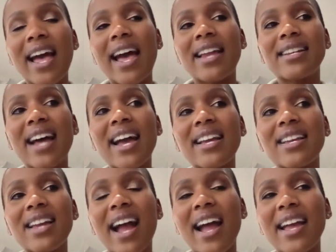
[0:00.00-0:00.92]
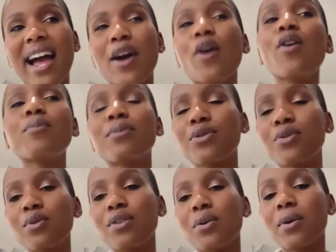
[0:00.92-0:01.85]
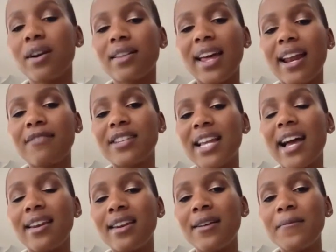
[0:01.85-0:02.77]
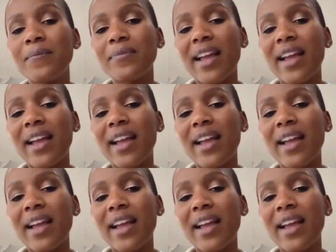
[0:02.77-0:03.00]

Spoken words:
And I hope through the work that I've done,